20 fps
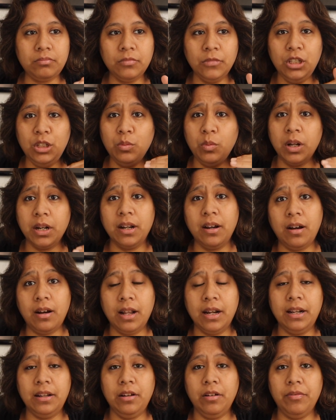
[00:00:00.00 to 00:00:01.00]
you want to
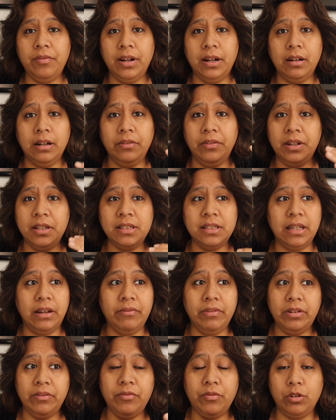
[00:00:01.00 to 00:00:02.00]
audit your file every
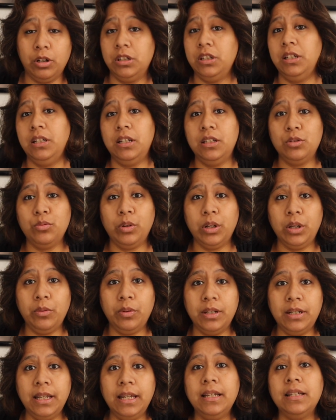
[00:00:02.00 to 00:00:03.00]
7, 14, and
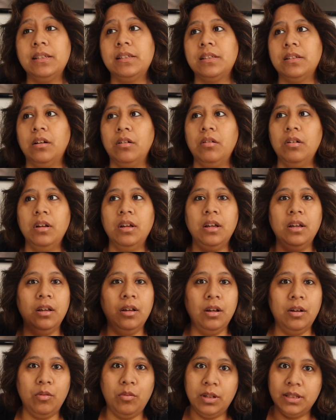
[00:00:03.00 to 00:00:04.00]
21 days. So
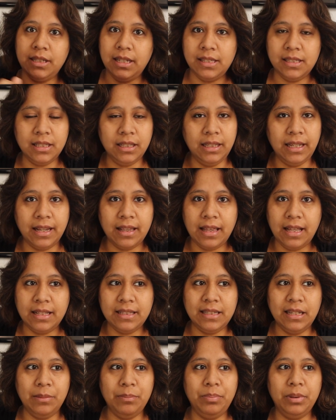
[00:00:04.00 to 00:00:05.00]
once I select that
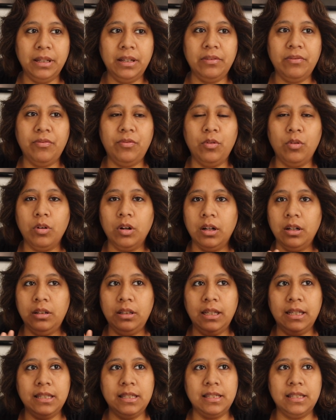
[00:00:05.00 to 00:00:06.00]
template for,
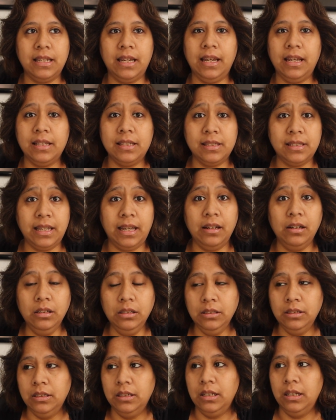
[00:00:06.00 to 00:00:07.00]
let's say, a
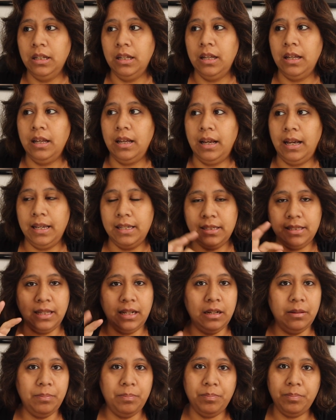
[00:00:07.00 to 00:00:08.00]
sale, I set
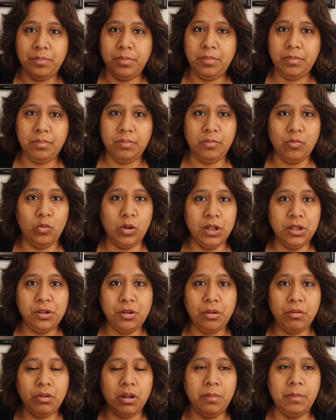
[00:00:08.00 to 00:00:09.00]
up
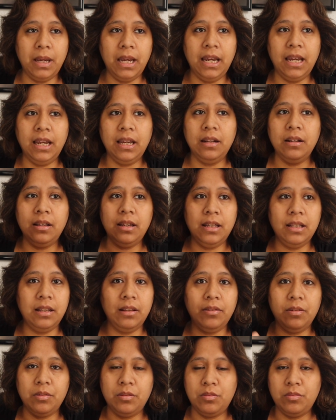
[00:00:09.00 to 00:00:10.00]
123 main in
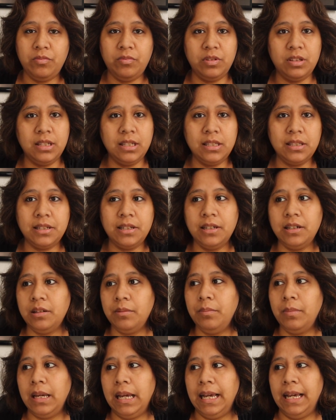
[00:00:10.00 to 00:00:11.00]
the
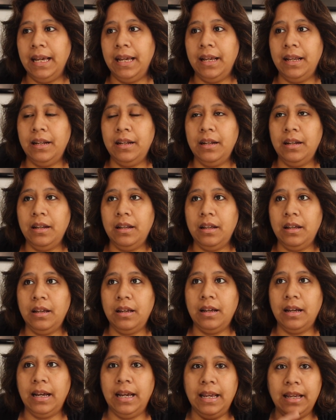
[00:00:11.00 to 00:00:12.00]
system, and
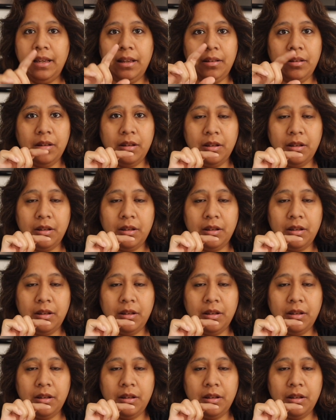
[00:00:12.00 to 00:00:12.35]
I